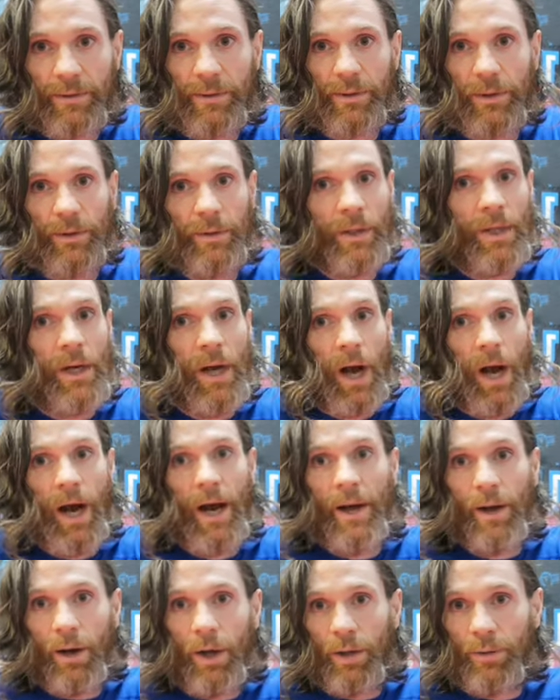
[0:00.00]
So
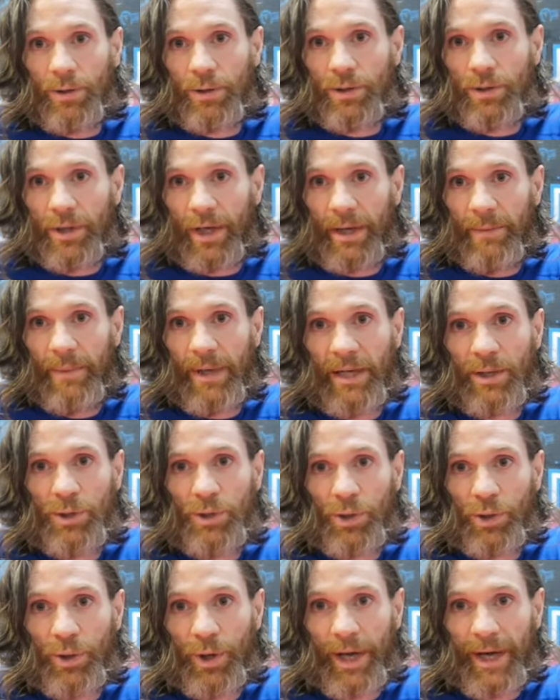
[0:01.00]
I always try to make
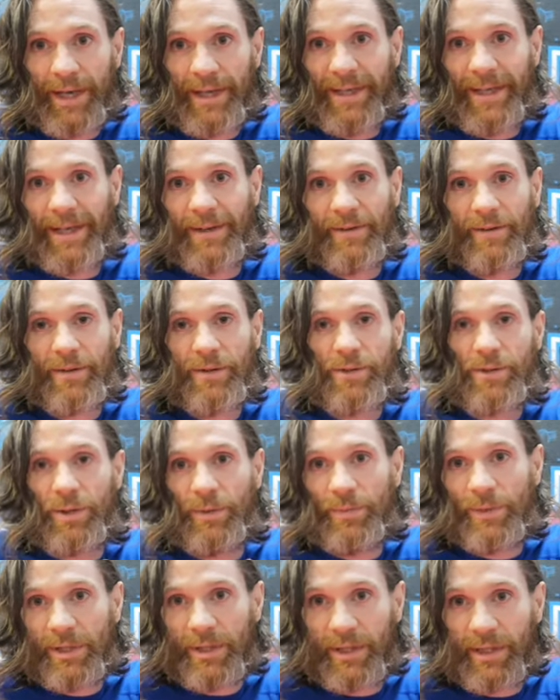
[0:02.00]
sure I get
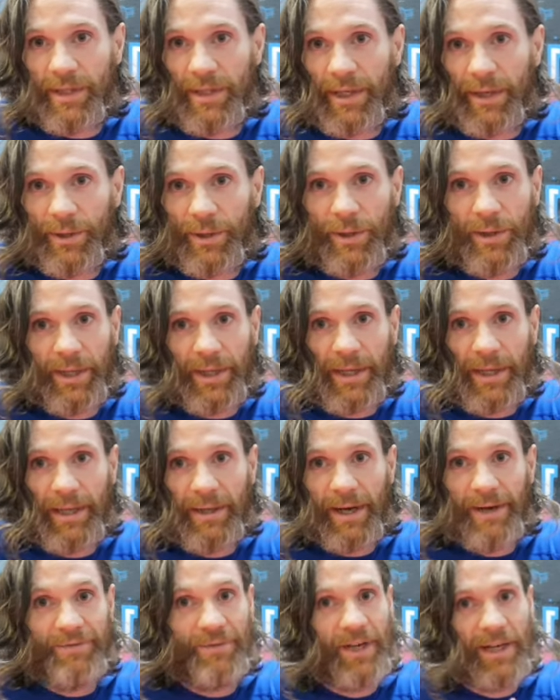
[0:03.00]
something in there, like
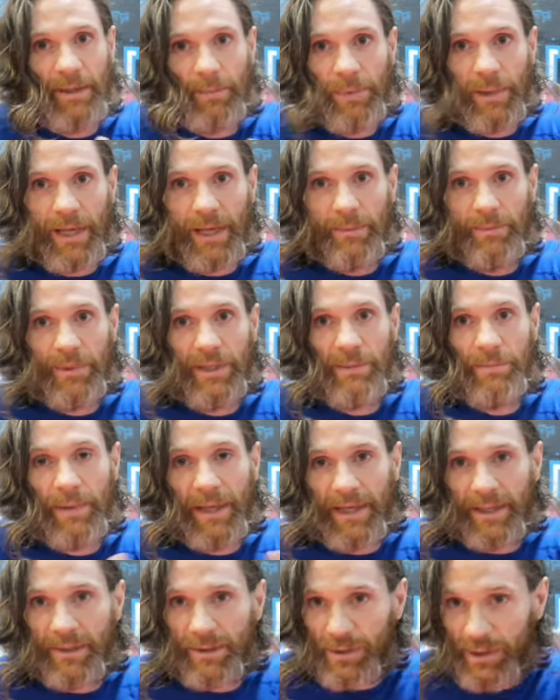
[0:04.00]
I've got a plan B,
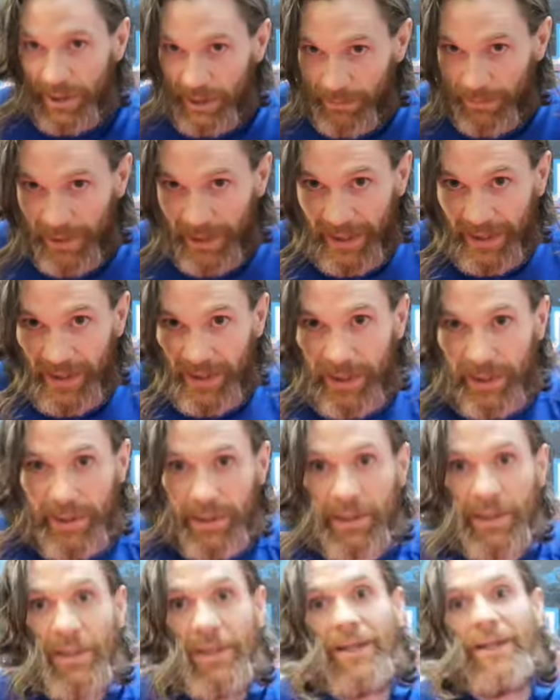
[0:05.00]
plan C, plan
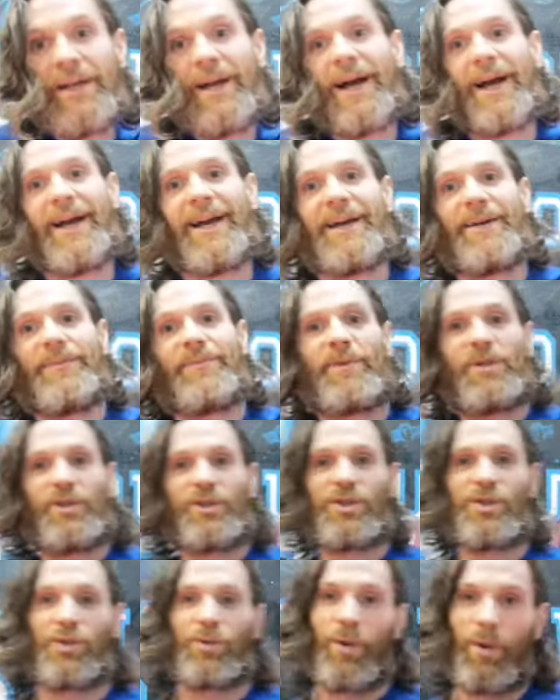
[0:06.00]
D, and
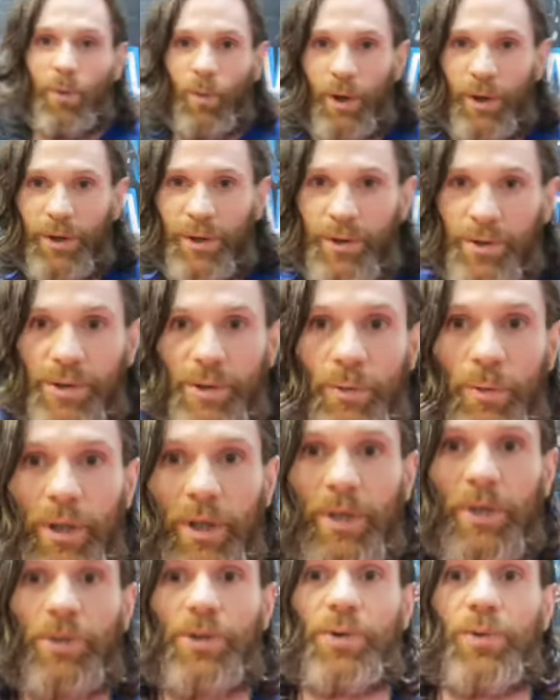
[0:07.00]
where there's a
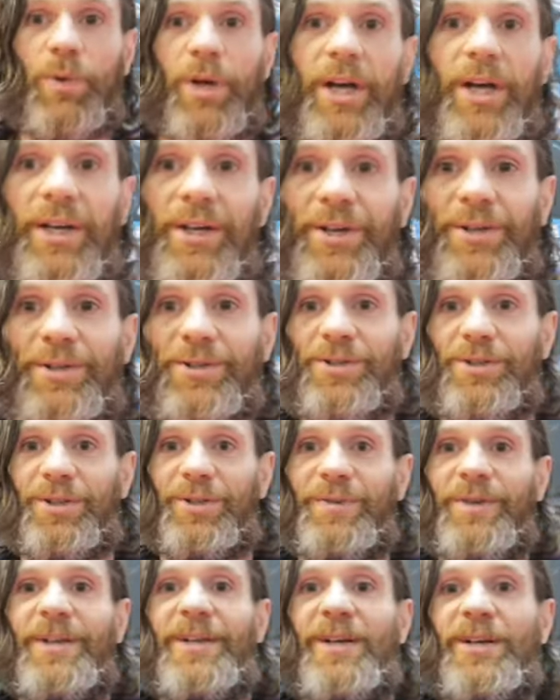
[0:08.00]
will, there's a way,
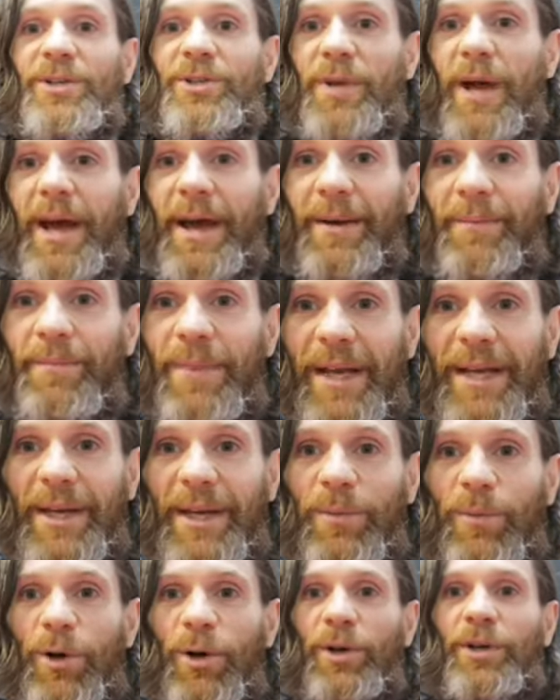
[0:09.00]
so make
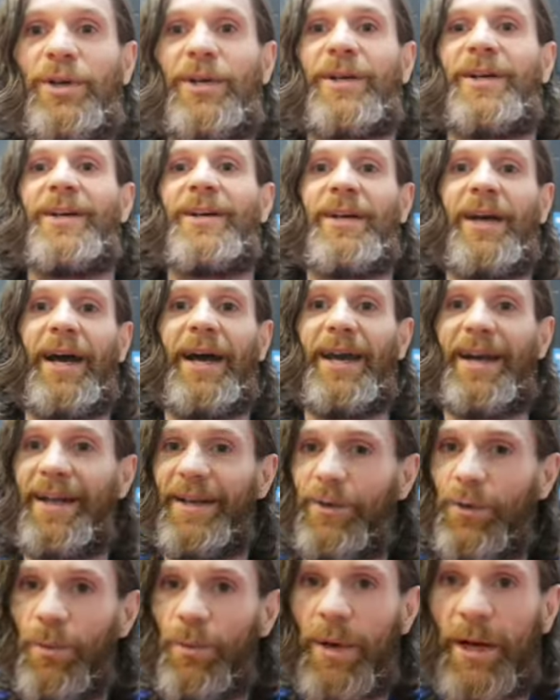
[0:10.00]
it work
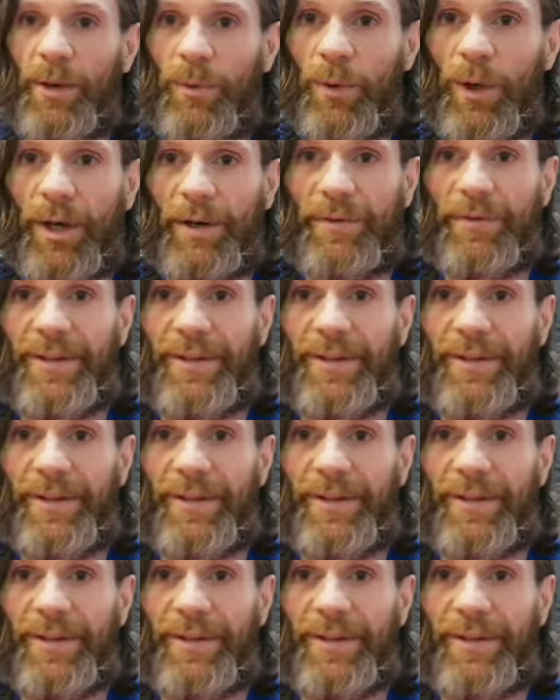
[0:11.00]
no matter what.